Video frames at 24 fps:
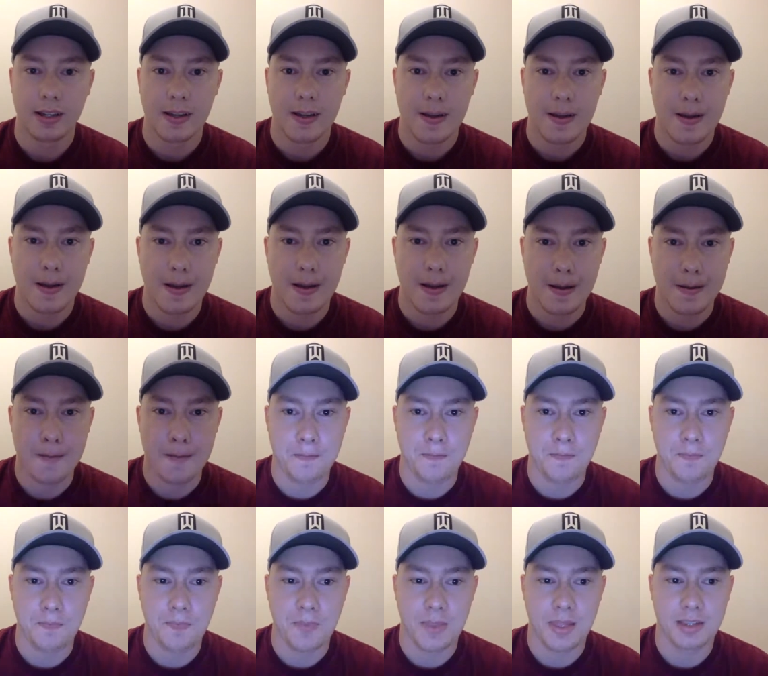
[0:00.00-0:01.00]

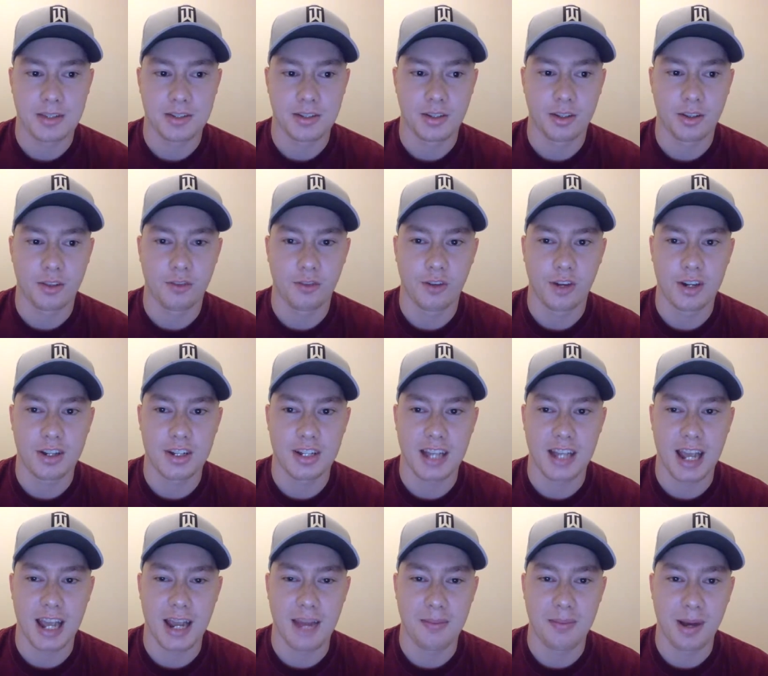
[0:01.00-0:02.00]
have. So the first
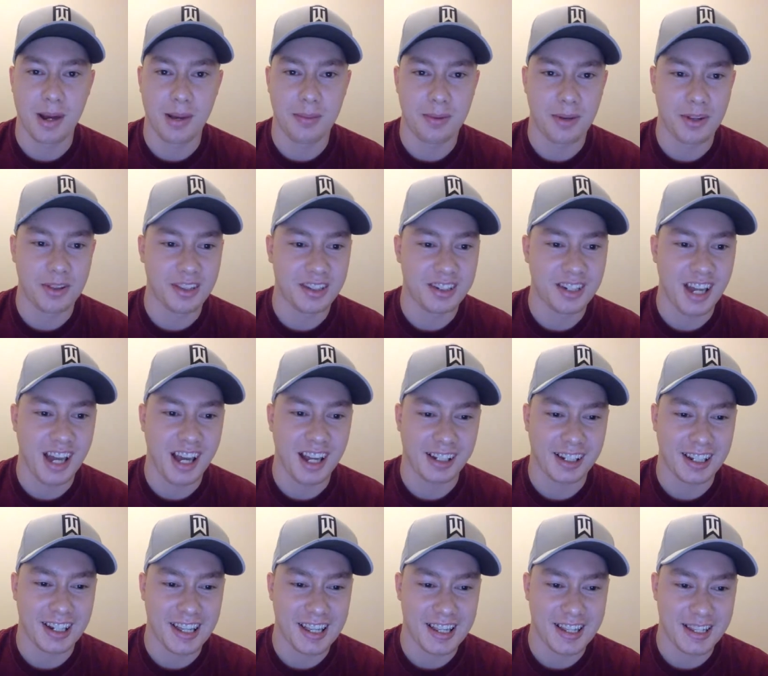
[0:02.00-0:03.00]
game up on the
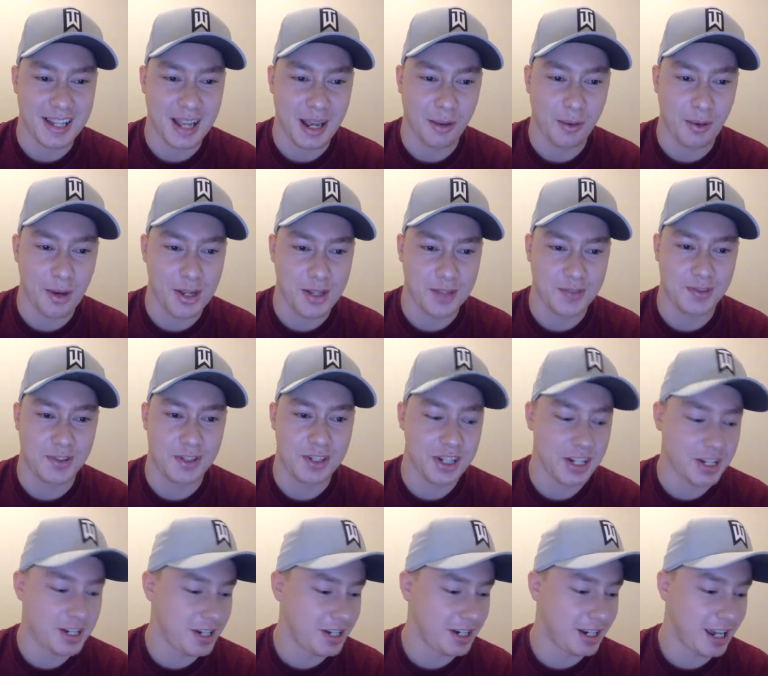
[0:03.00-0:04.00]
docket is that West
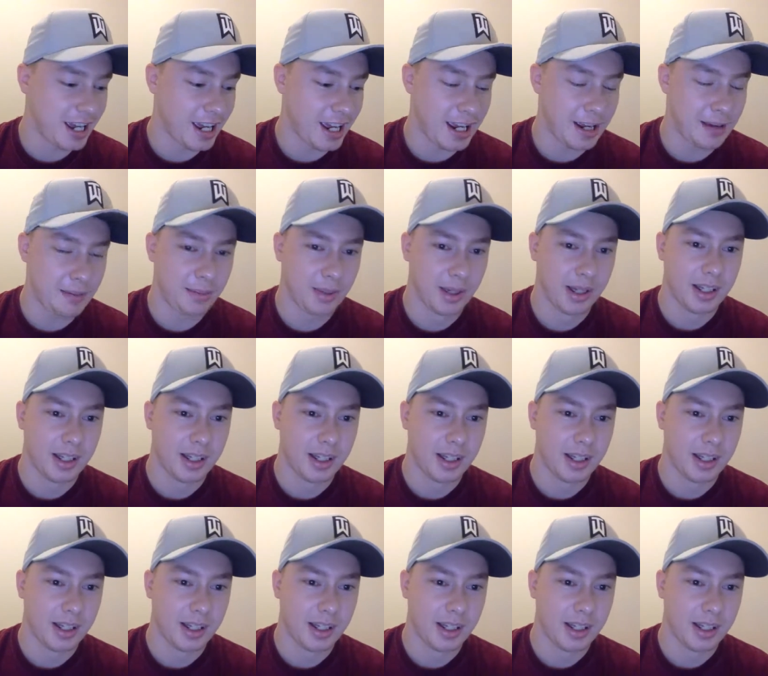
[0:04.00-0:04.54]
Virginia game.